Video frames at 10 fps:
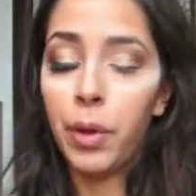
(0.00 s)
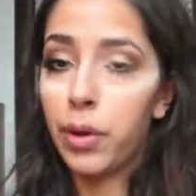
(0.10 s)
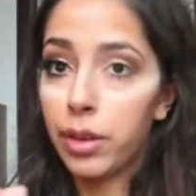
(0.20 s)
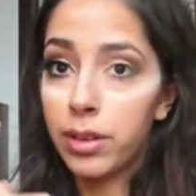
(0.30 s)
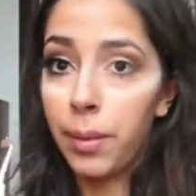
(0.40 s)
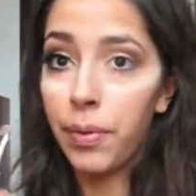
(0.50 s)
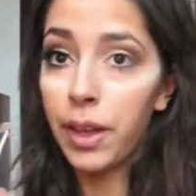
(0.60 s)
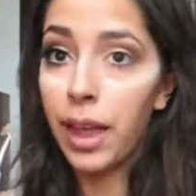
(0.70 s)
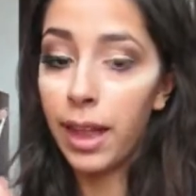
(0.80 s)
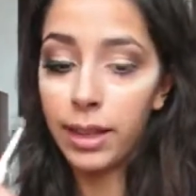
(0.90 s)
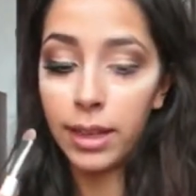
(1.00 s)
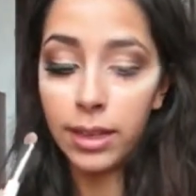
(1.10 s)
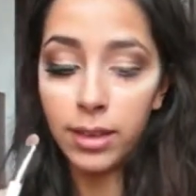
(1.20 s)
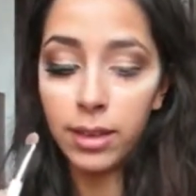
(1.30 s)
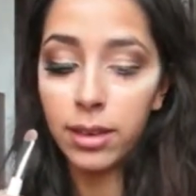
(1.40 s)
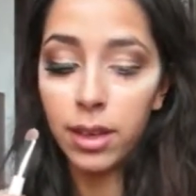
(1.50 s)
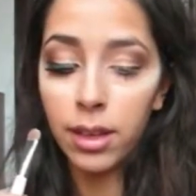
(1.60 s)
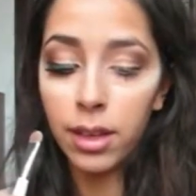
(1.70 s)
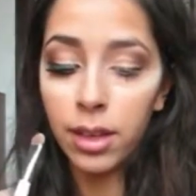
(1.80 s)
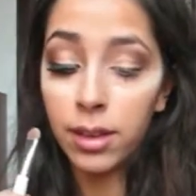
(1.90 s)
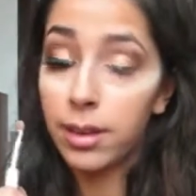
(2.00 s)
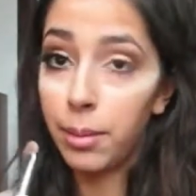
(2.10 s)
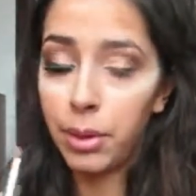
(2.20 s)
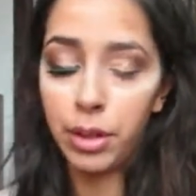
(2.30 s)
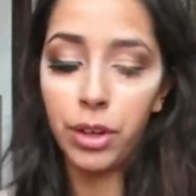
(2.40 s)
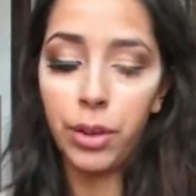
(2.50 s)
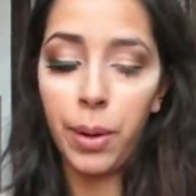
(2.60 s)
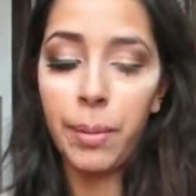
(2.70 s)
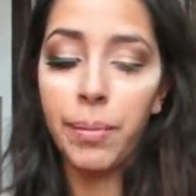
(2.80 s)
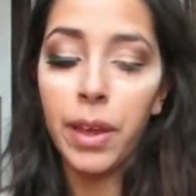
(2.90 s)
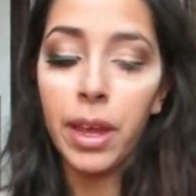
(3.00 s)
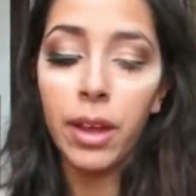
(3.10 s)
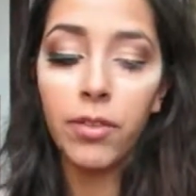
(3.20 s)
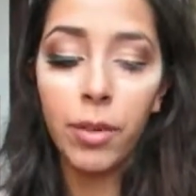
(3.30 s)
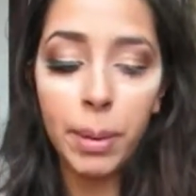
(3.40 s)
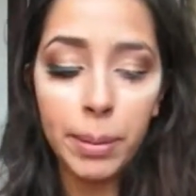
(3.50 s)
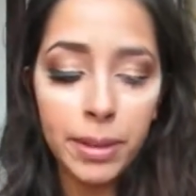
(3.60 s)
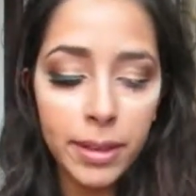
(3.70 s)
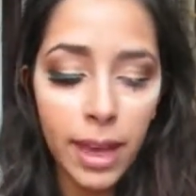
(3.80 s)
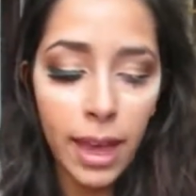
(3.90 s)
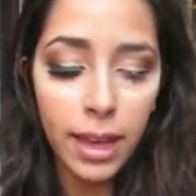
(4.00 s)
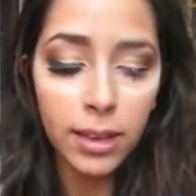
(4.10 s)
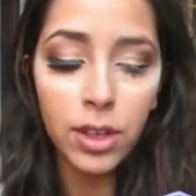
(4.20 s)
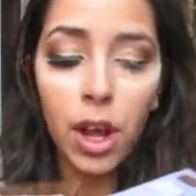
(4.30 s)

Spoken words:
or something at least similar to it. From Urban Decay, it's